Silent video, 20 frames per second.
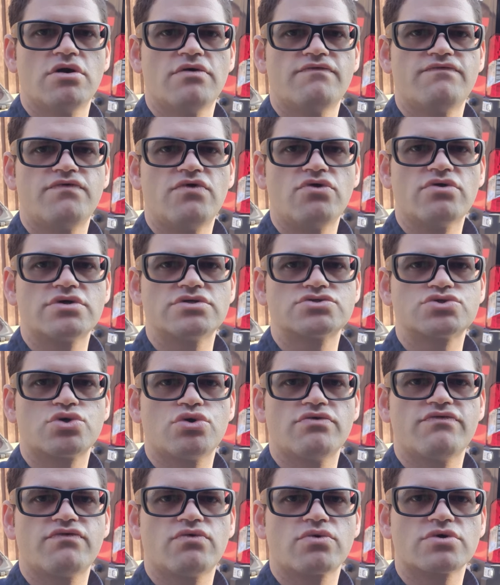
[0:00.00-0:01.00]
full Control
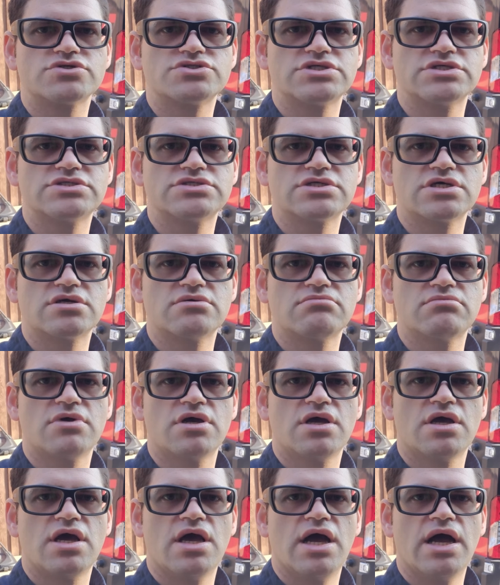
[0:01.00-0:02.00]
four system
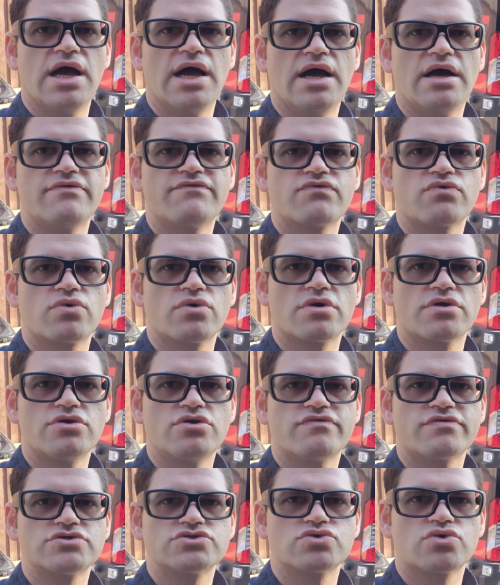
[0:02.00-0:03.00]
uh, for
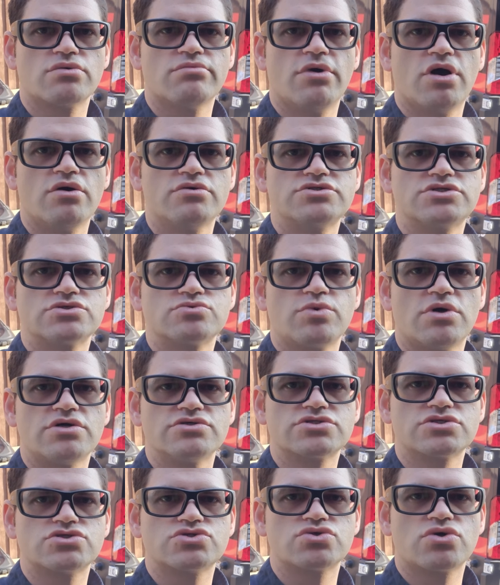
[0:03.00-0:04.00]
universal remotes, as well
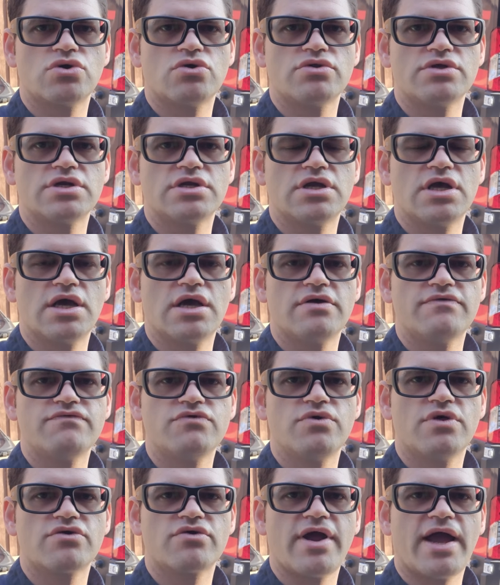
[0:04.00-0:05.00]
as control in a
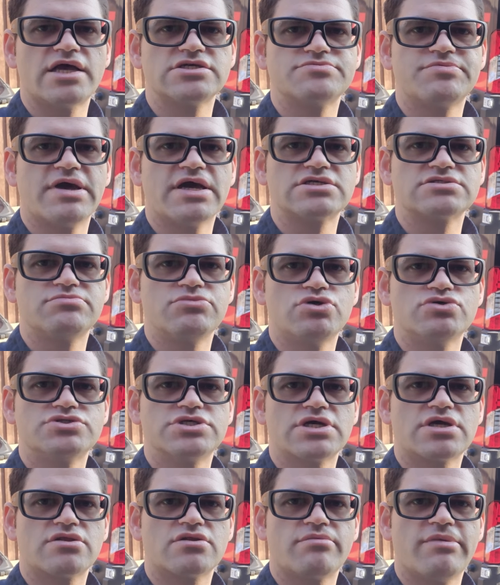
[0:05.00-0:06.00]
few other aspects,
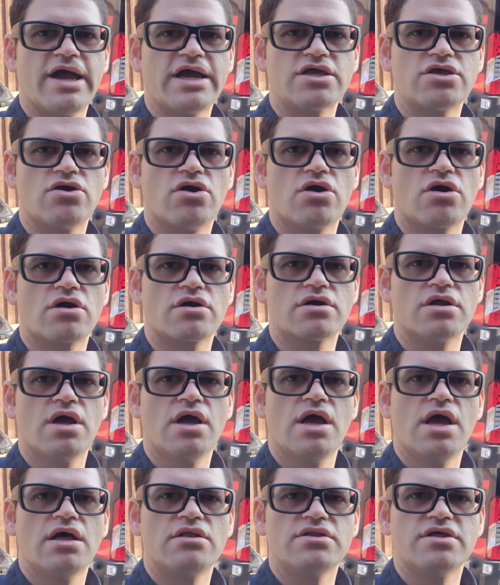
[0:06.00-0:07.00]
music in their backyard,
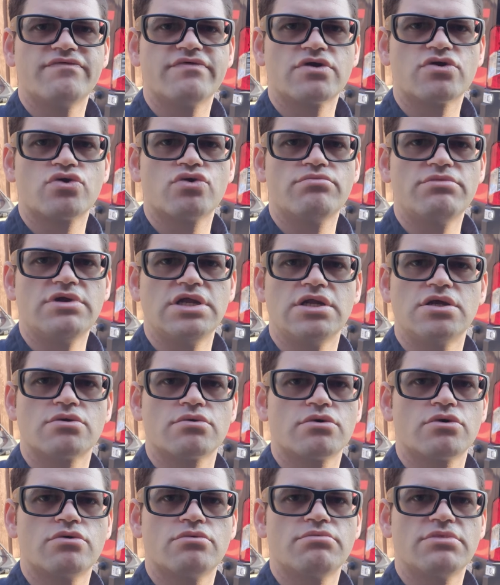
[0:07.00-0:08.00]
living room, media
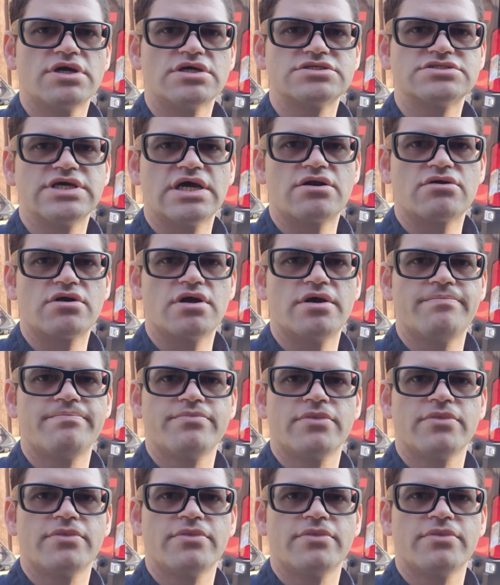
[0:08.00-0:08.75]
room, et cetera.